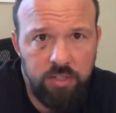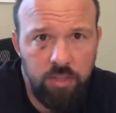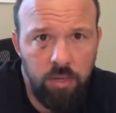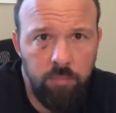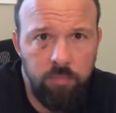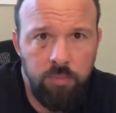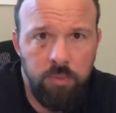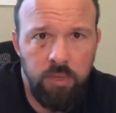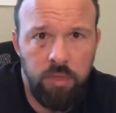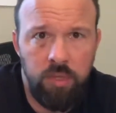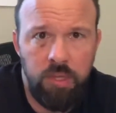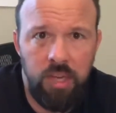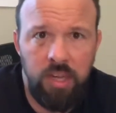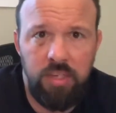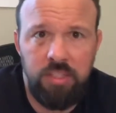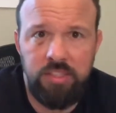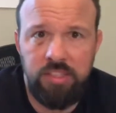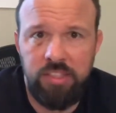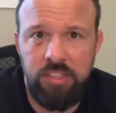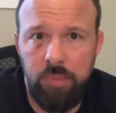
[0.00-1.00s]
Something to kind
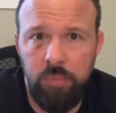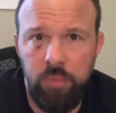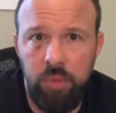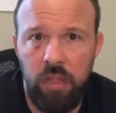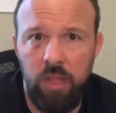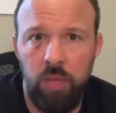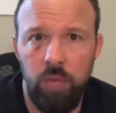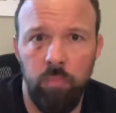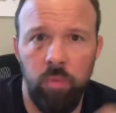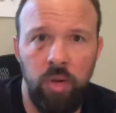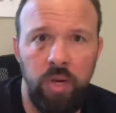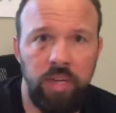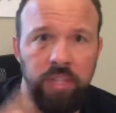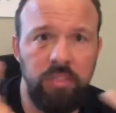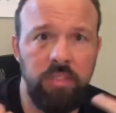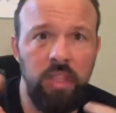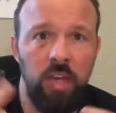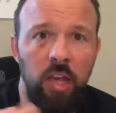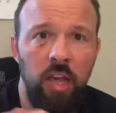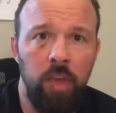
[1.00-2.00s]
of stimulate your
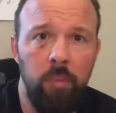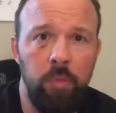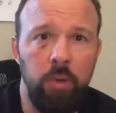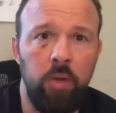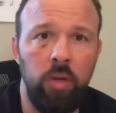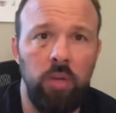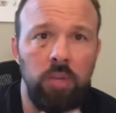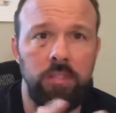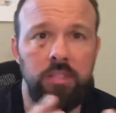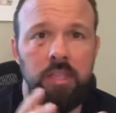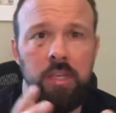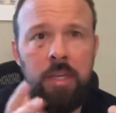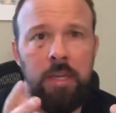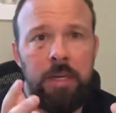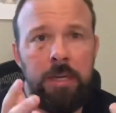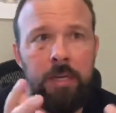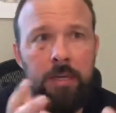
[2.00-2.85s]
brains because